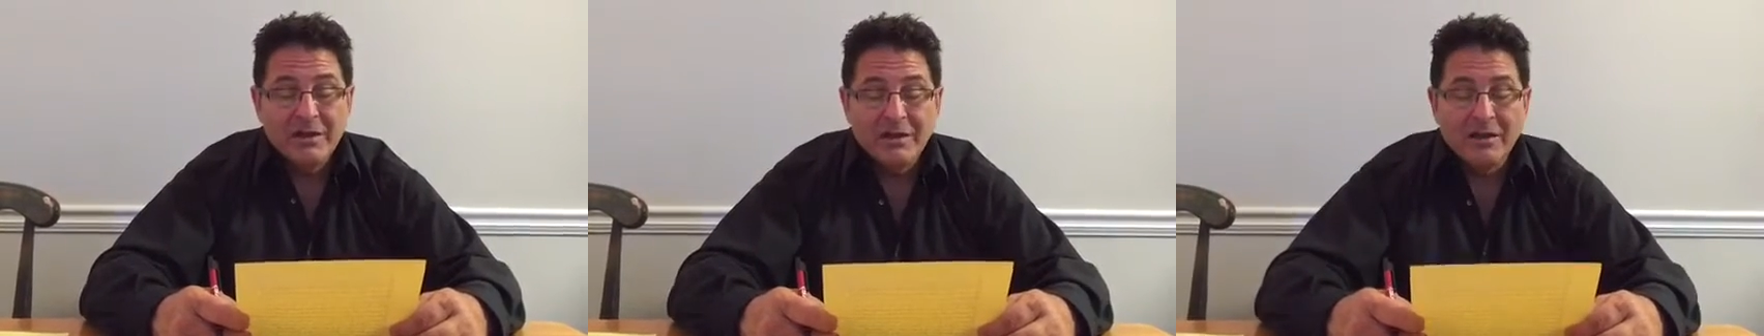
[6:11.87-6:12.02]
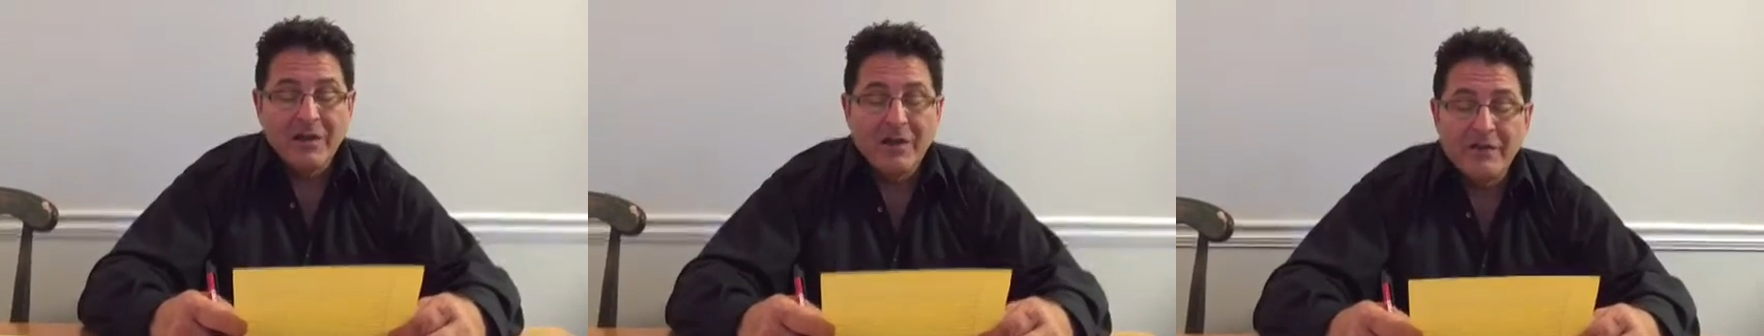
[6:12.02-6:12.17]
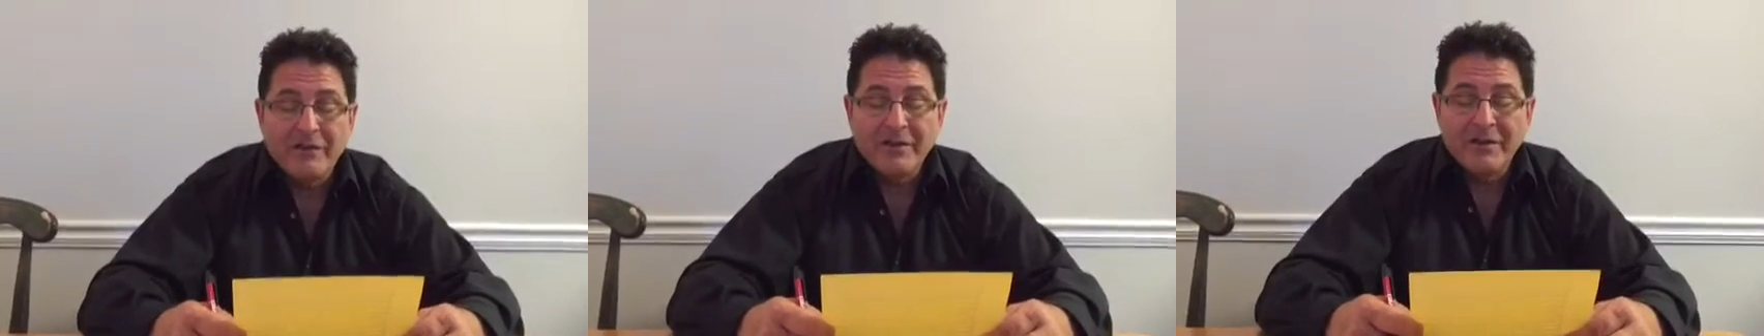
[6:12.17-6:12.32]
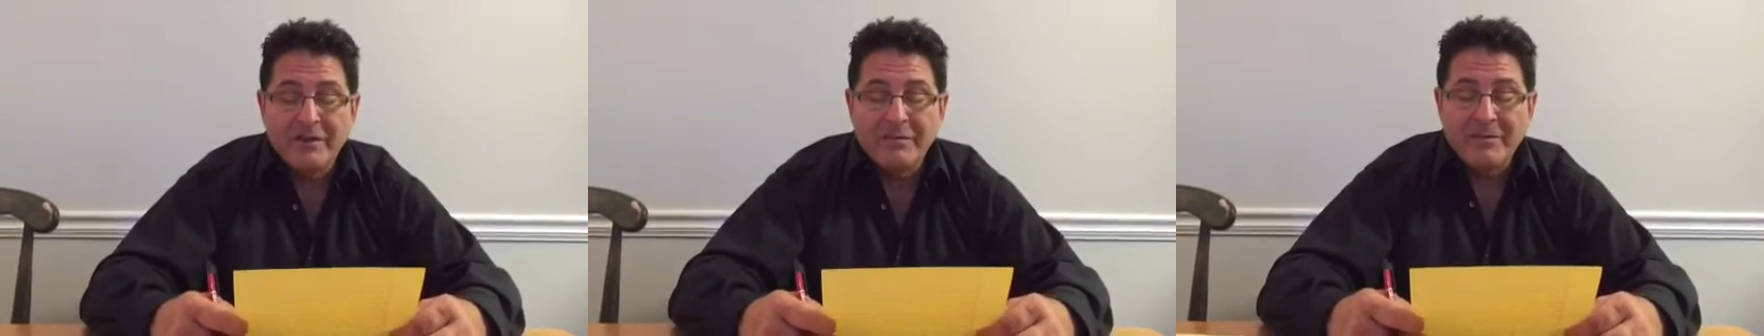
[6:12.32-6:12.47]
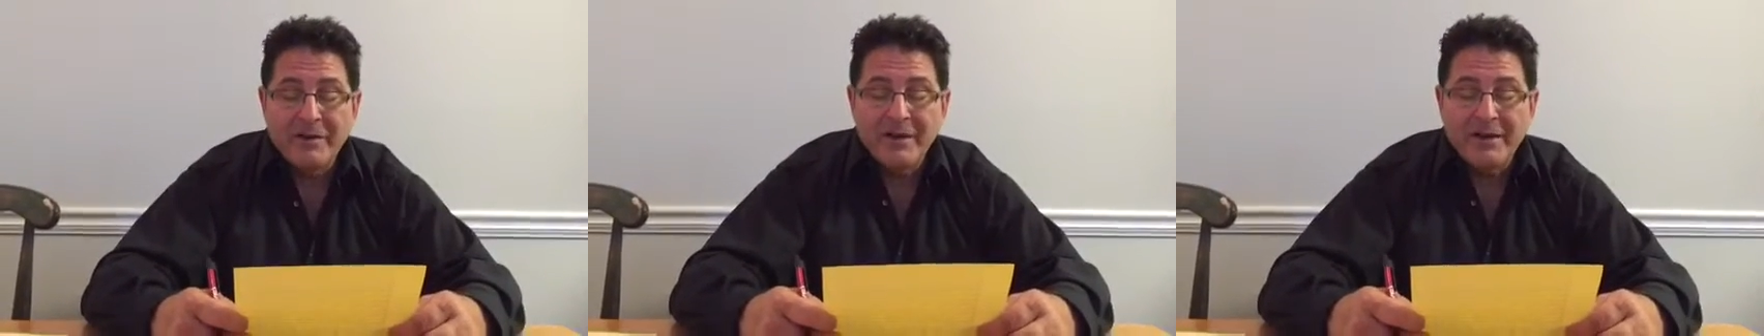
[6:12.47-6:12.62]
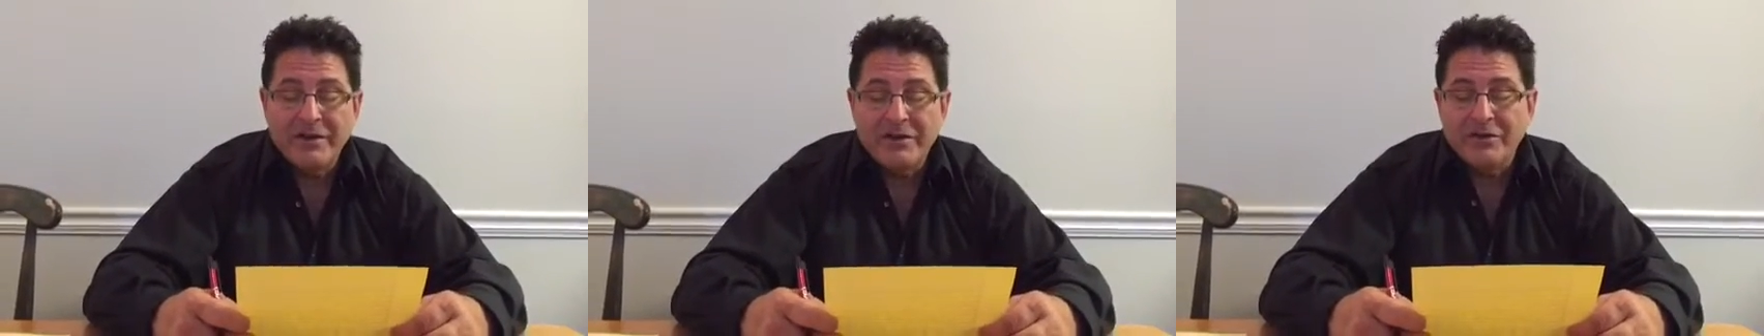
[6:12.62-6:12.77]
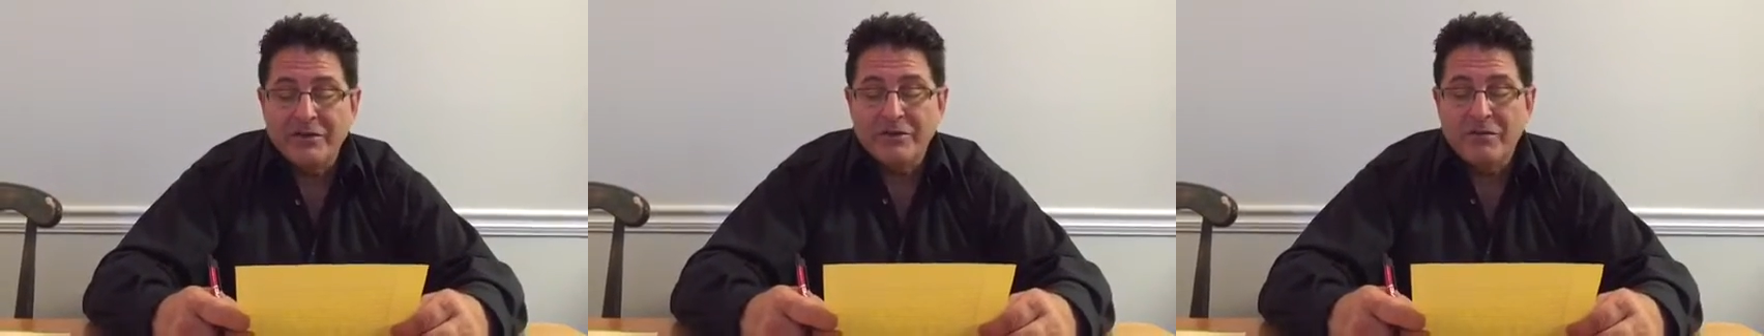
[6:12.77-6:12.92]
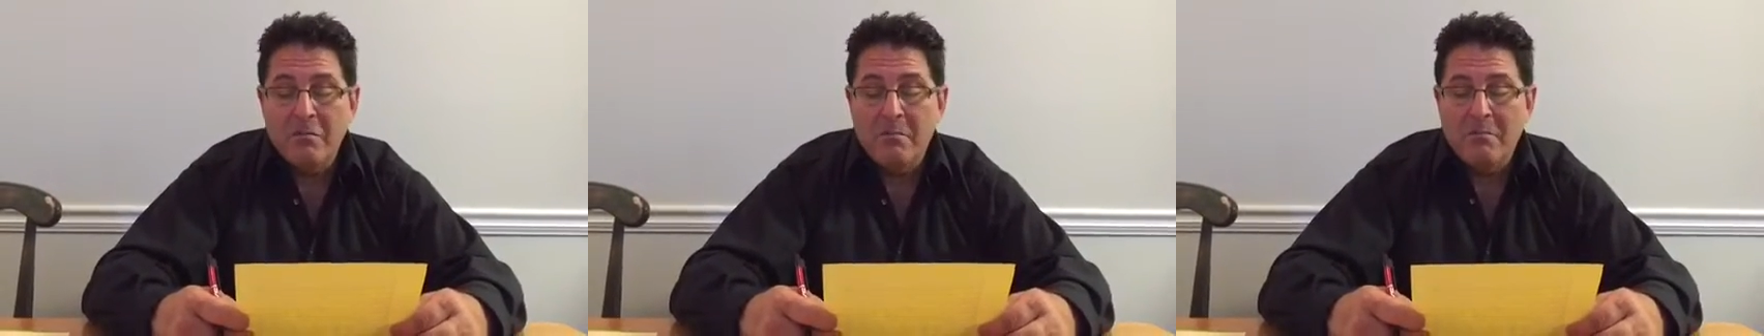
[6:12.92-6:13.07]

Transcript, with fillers: love can make you